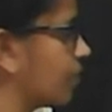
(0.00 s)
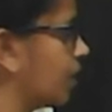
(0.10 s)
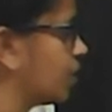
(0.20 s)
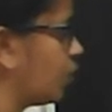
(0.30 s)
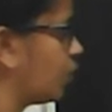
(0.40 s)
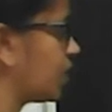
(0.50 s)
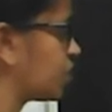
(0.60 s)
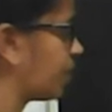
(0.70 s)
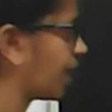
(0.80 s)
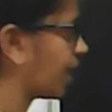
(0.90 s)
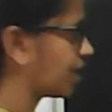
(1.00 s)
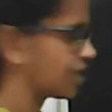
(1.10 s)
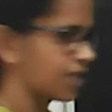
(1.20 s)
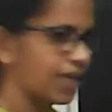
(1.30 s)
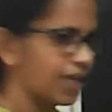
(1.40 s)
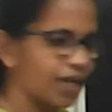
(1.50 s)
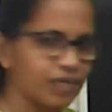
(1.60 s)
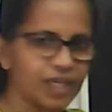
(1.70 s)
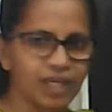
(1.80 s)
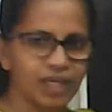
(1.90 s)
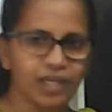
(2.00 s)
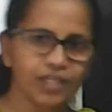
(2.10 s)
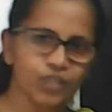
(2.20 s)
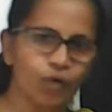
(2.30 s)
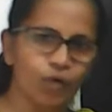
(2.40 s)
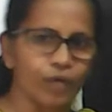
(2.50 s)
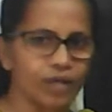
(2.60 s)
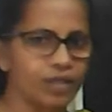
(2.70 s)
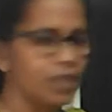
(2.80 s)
So, first packet I have taken and it is over.